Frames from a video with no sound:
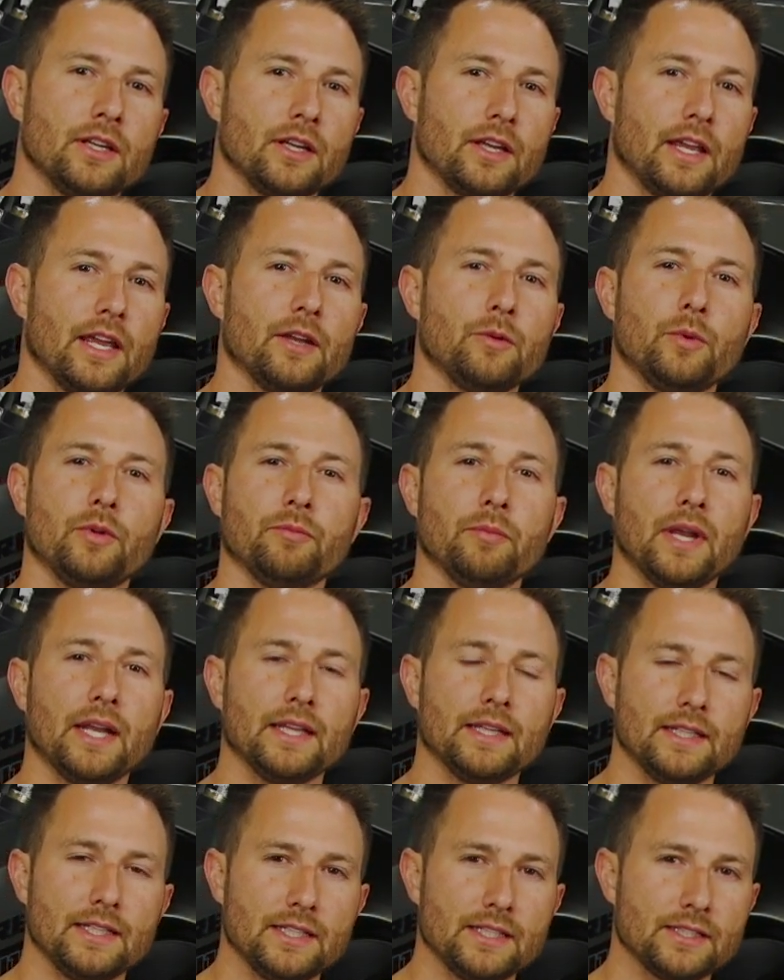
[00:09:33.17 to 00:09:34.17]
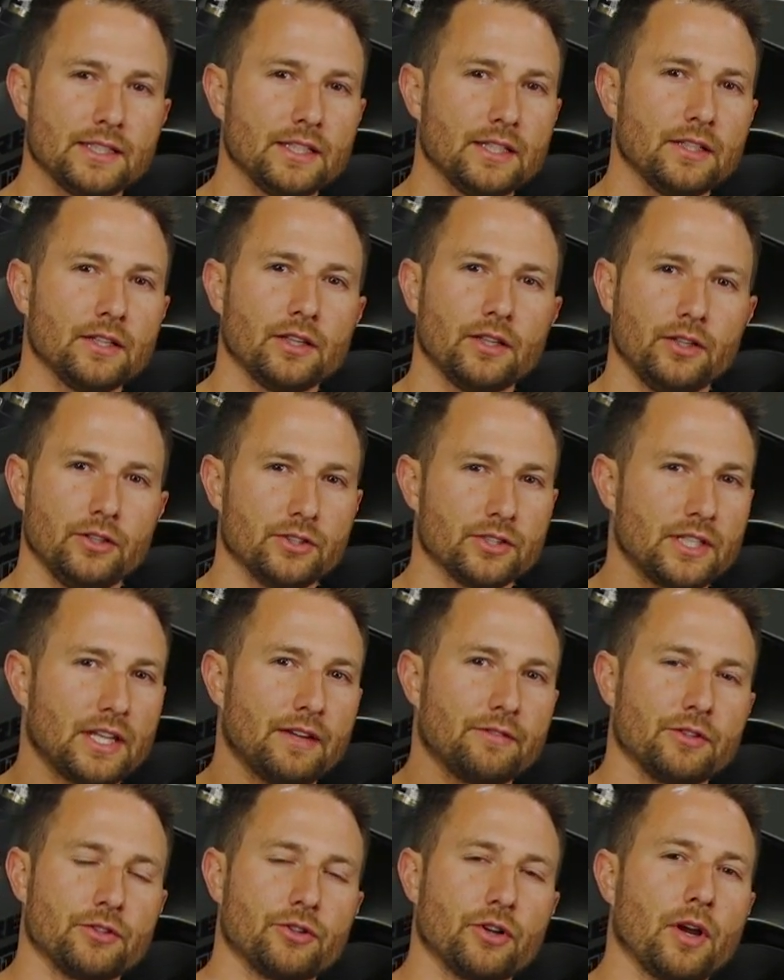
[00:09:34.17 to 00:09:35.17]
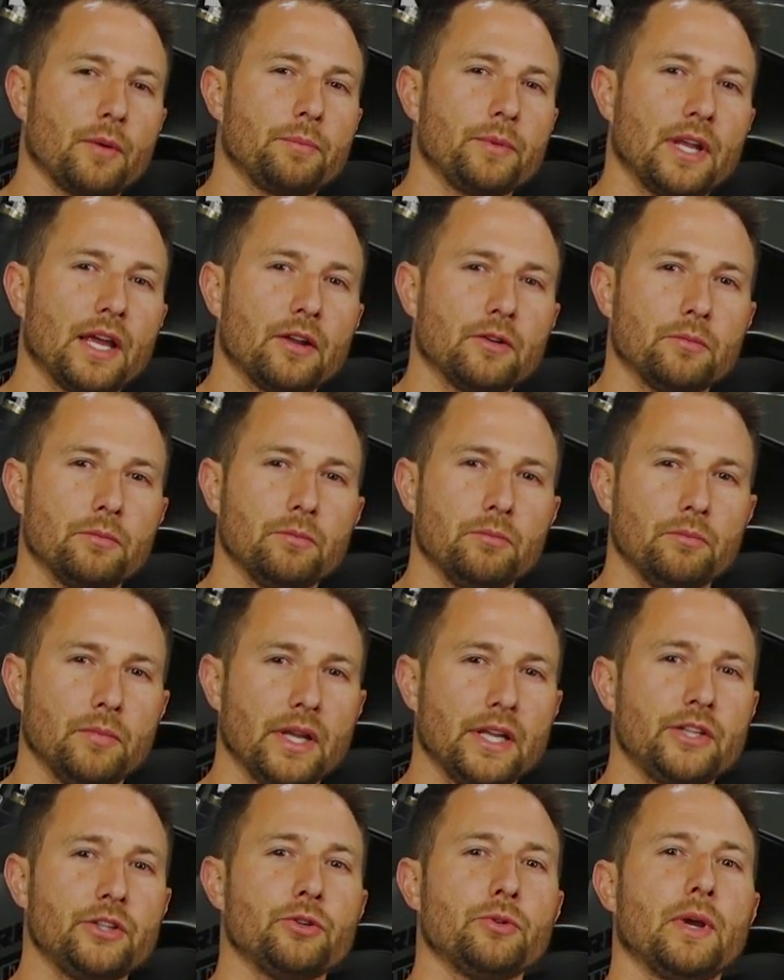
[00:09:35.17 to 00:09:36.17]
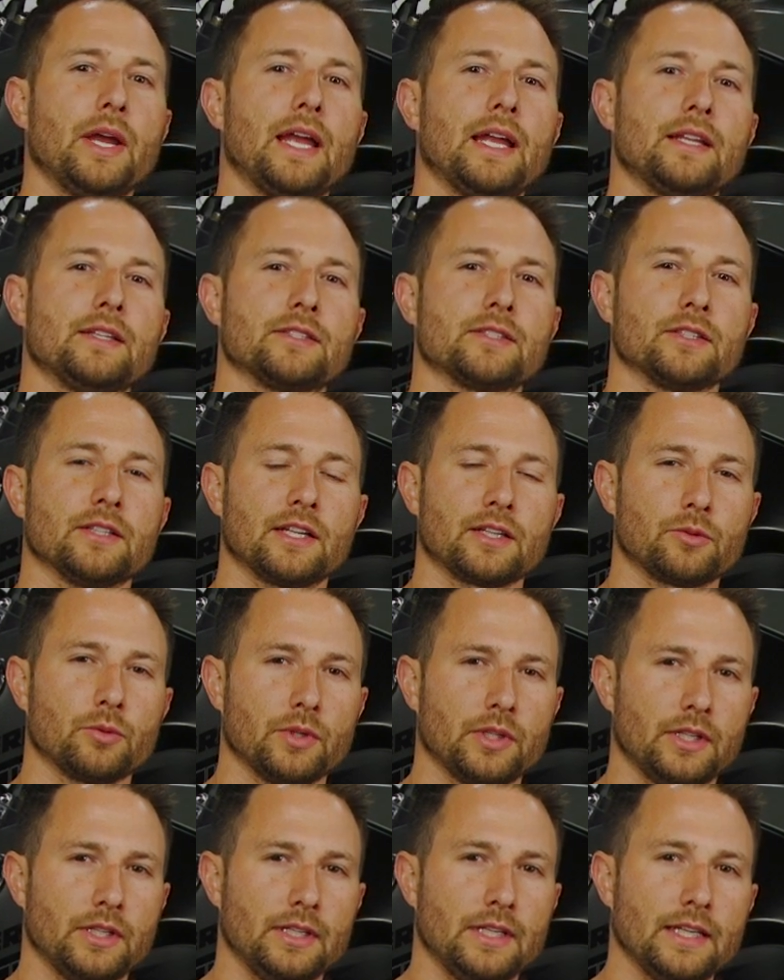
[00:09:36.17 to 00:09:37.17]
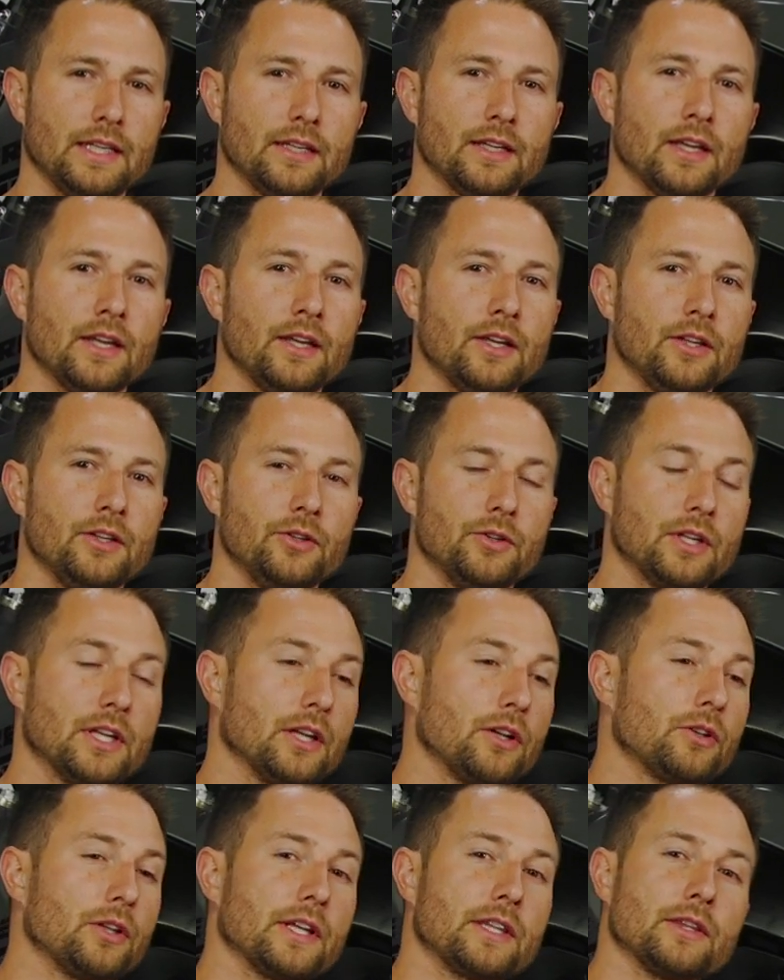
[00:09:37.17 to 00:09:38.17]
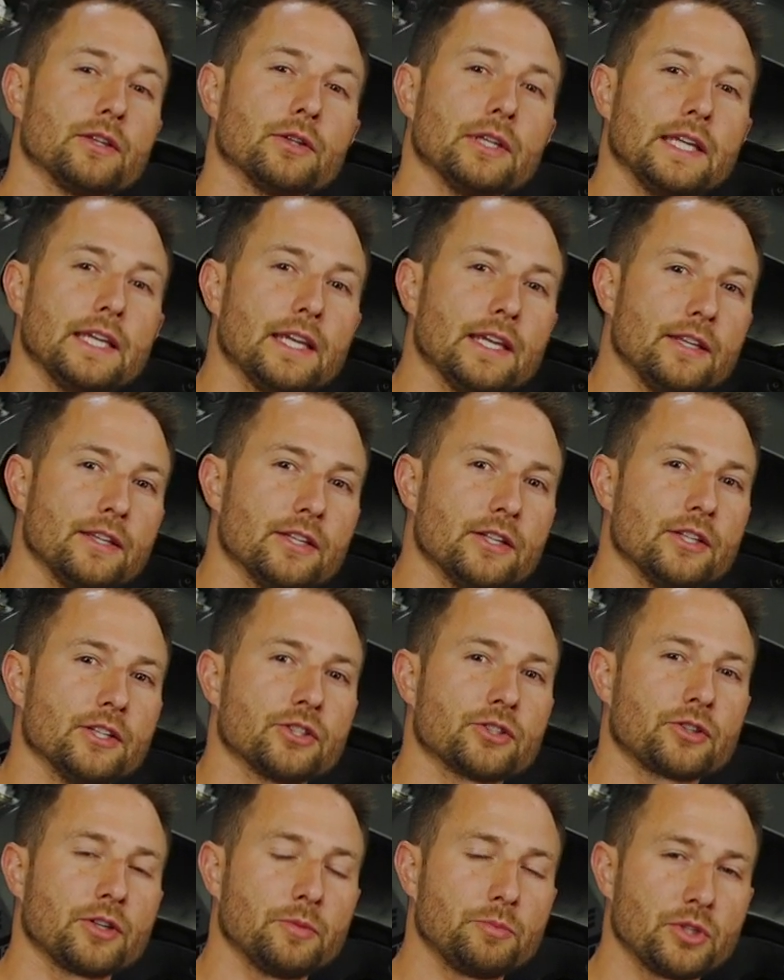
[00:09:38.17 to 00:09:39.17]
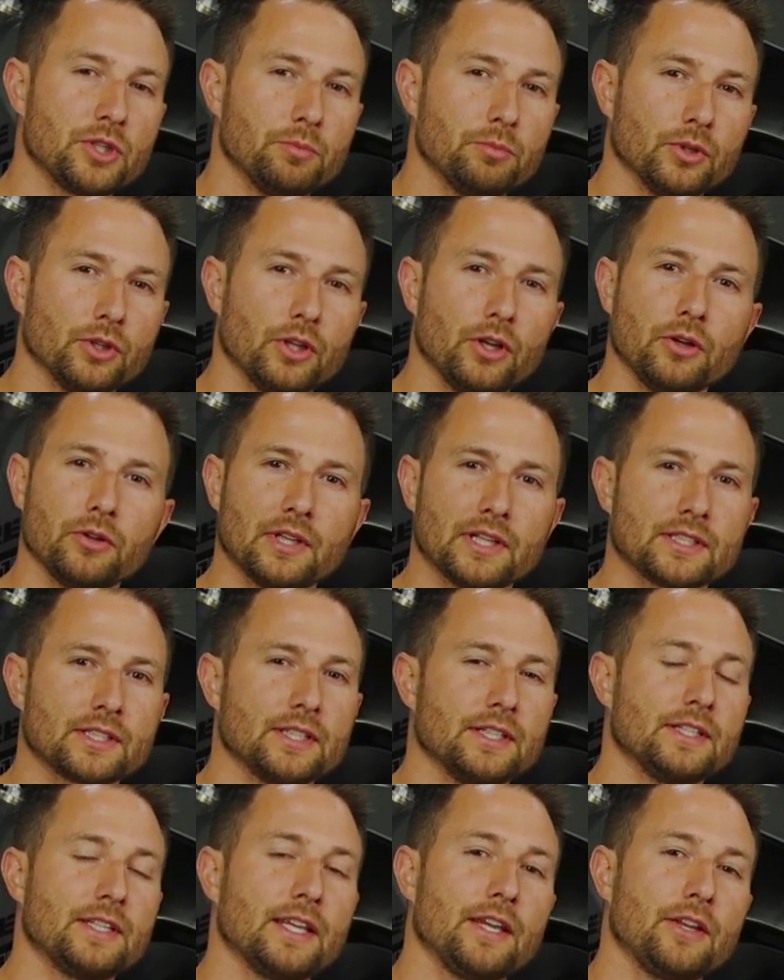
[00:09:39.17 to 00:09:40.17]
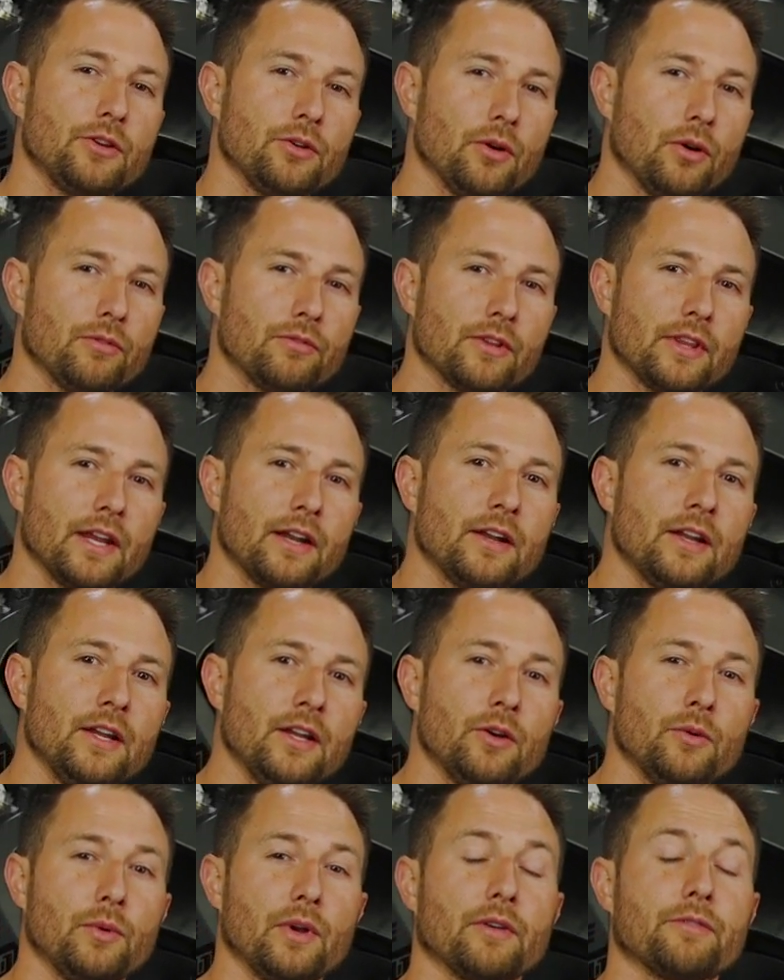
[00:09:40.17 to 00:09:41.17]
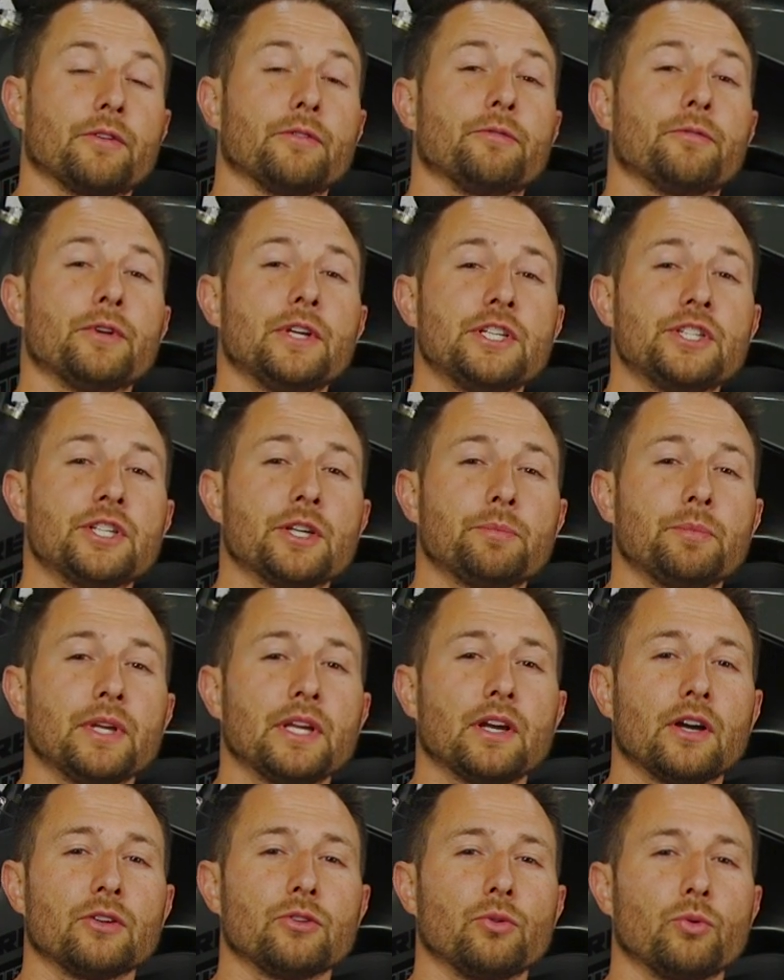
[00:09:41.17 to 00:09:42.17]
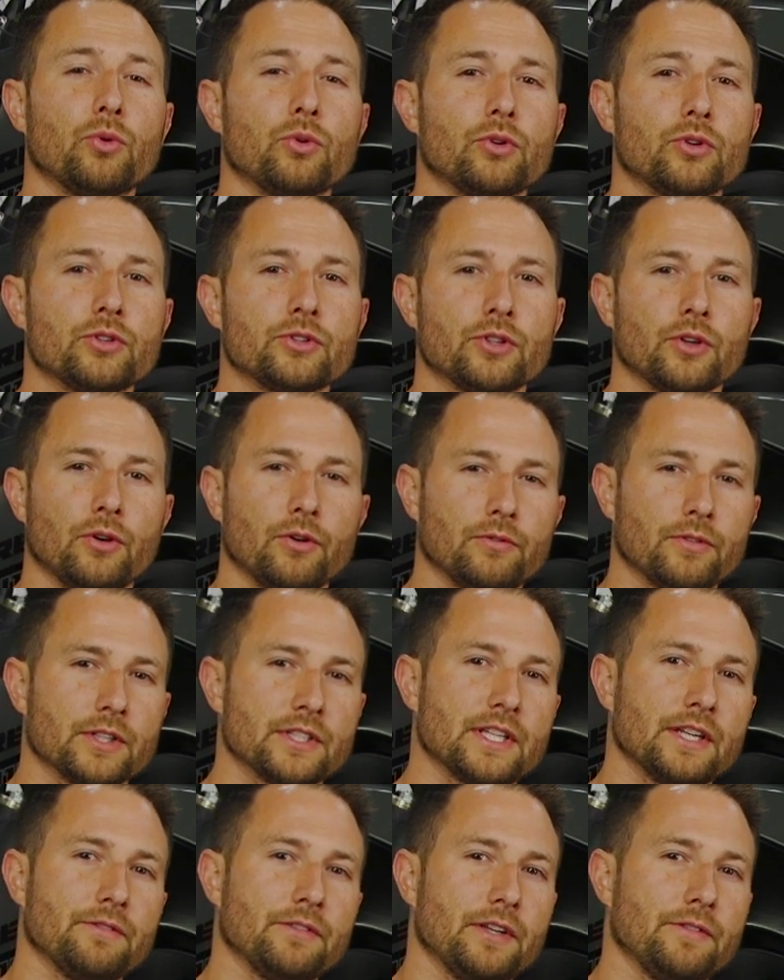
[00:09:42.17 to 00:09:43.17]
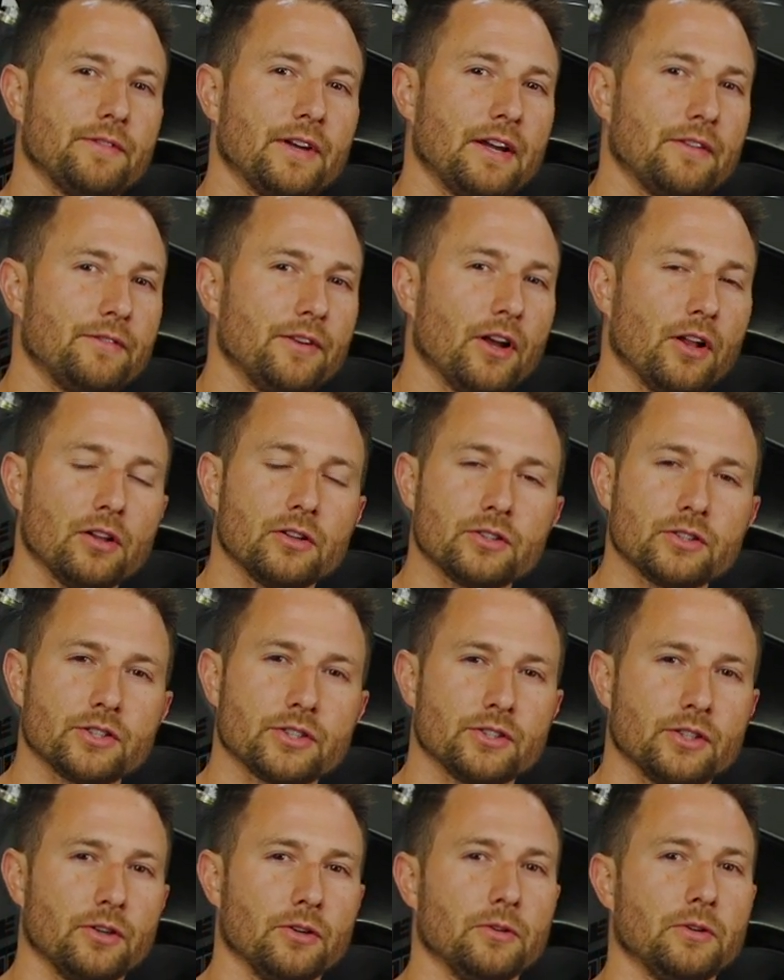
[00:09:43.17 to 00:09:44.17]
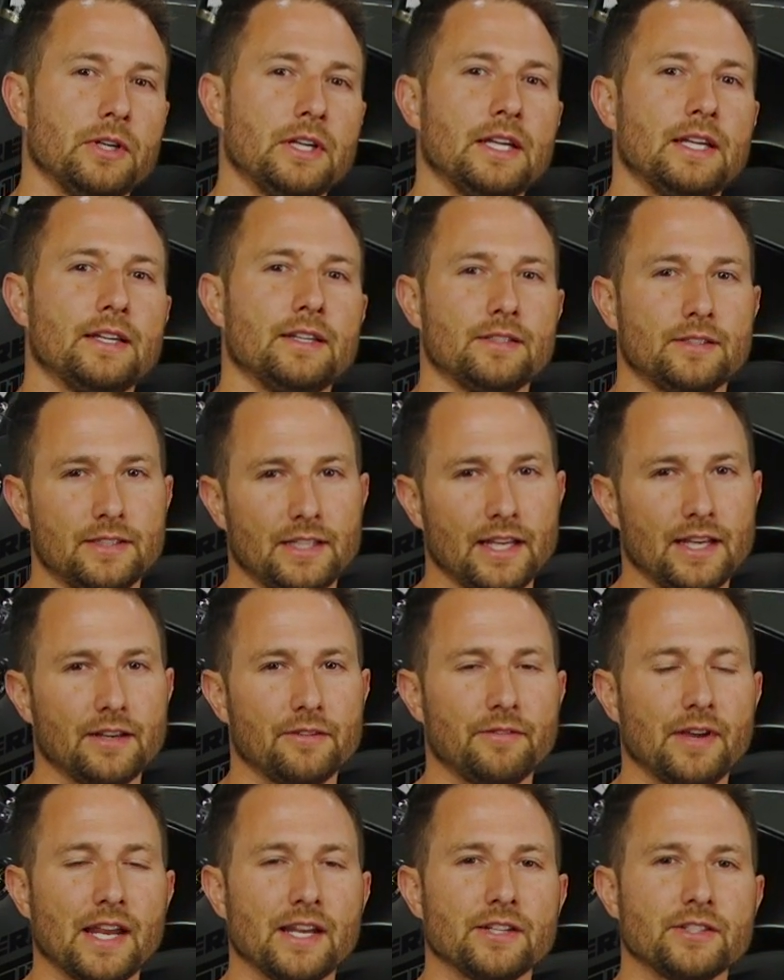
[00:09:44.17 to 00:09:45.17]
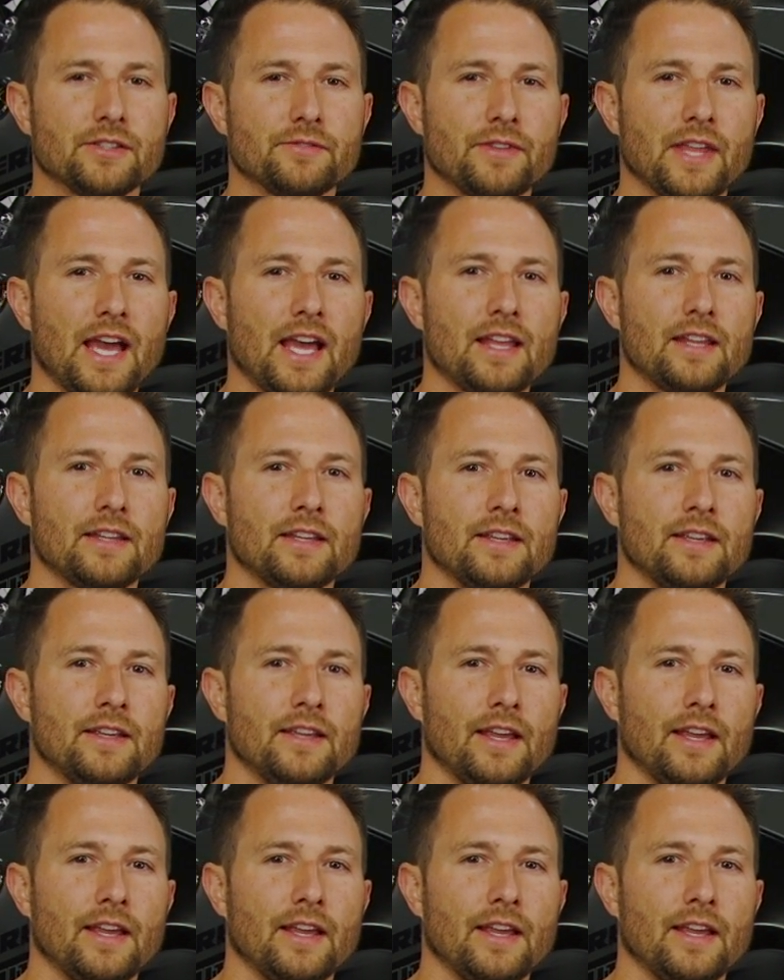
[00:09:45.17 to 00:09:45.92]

Again, we've made it easy. You just have a drop-down menu and select what you need. You can click the link in the description below. That's gonna take you over there. We offer free shipping on orders over $75, so take advantage of that.